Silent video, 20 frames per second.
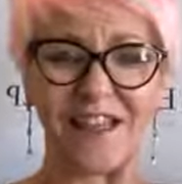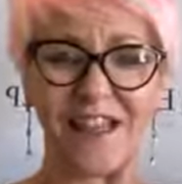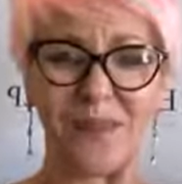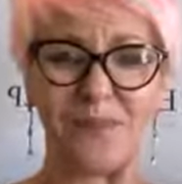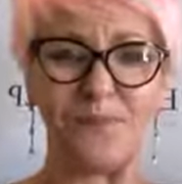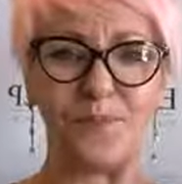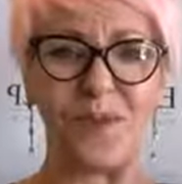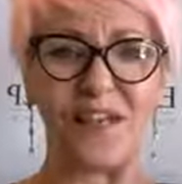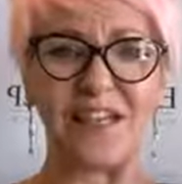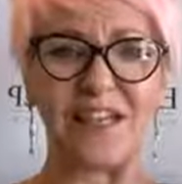they
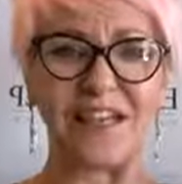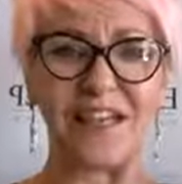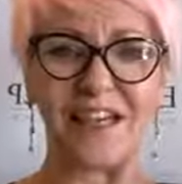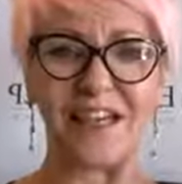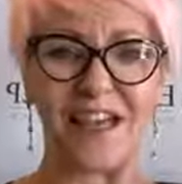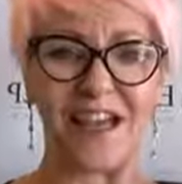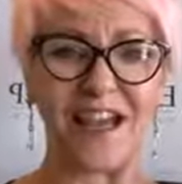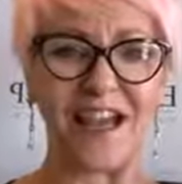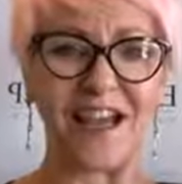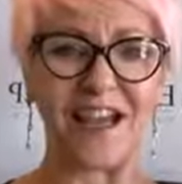beat the
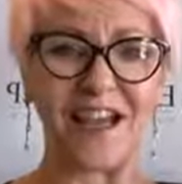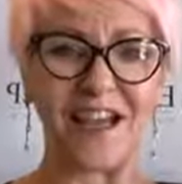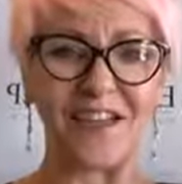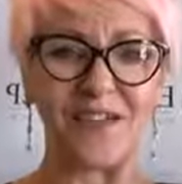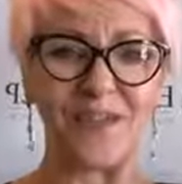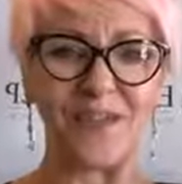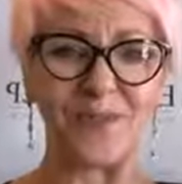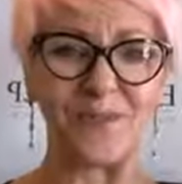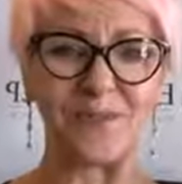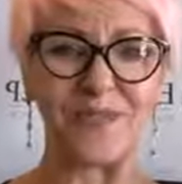heck out
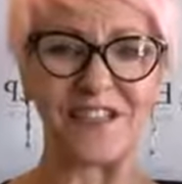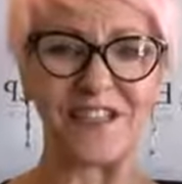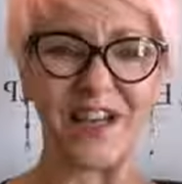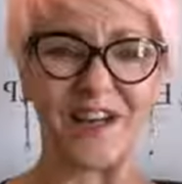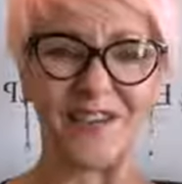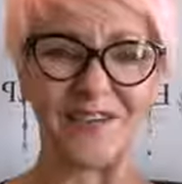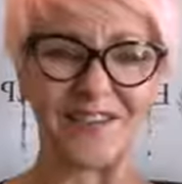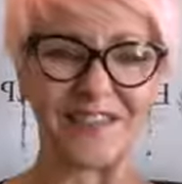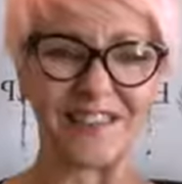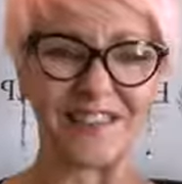of
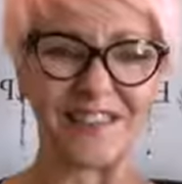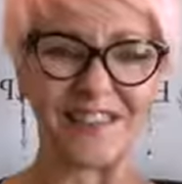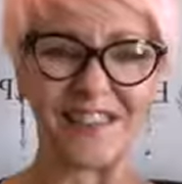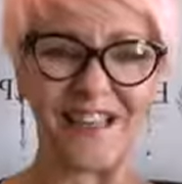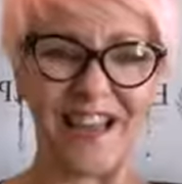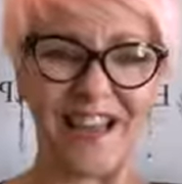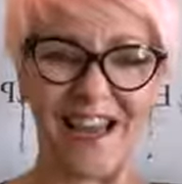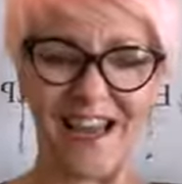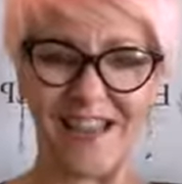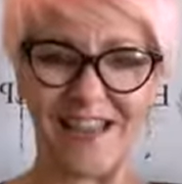themselves
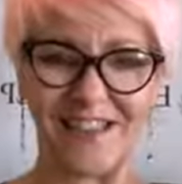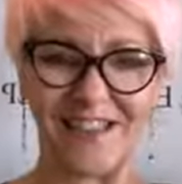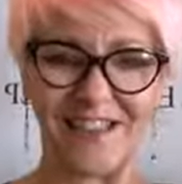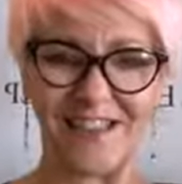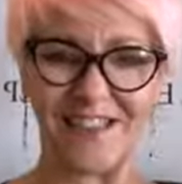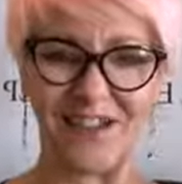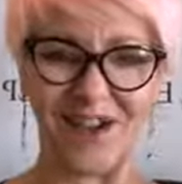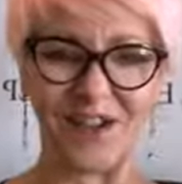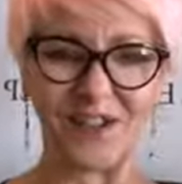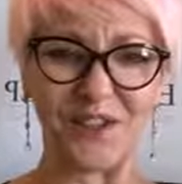
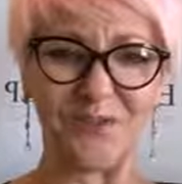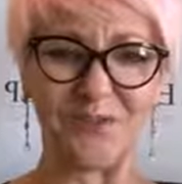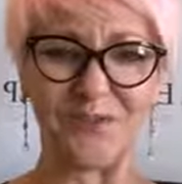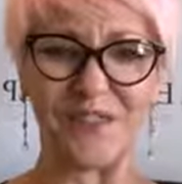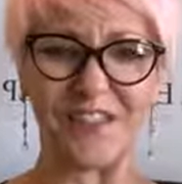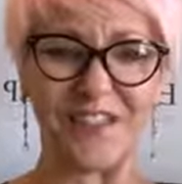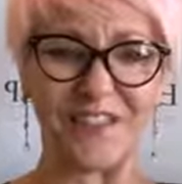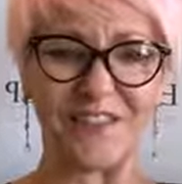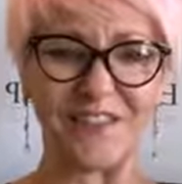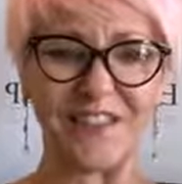and talk
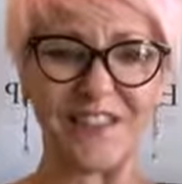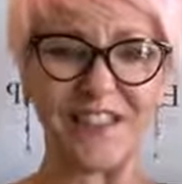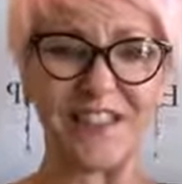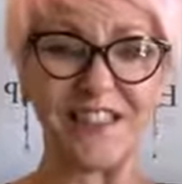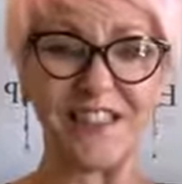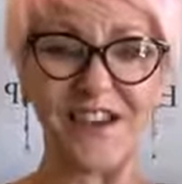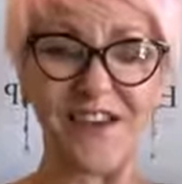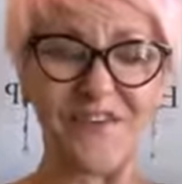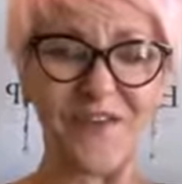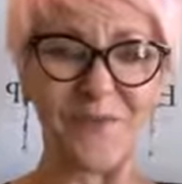themselves
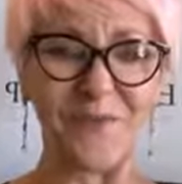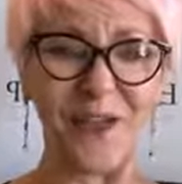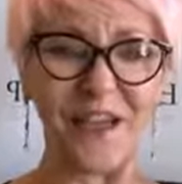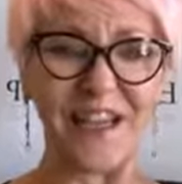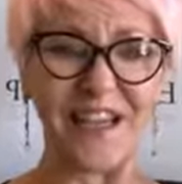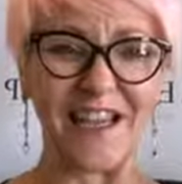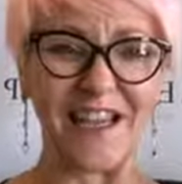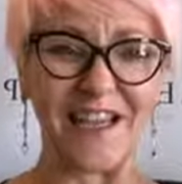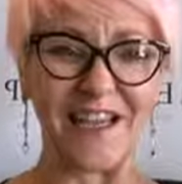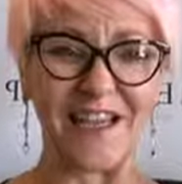into never
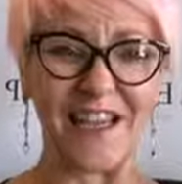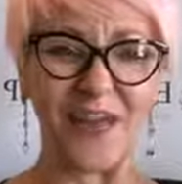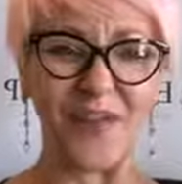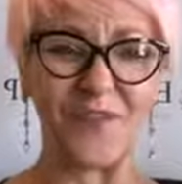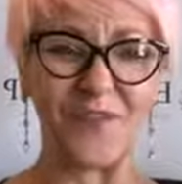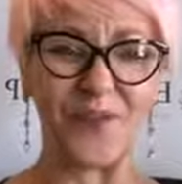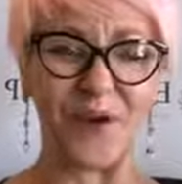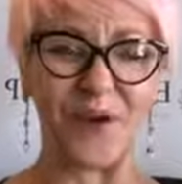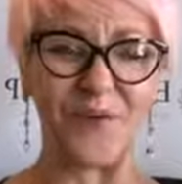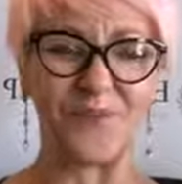making
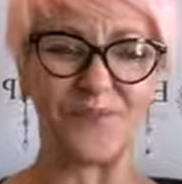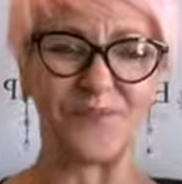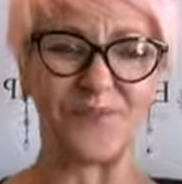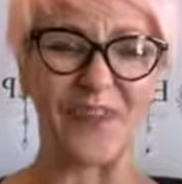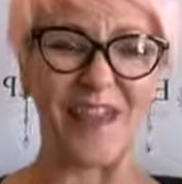another one.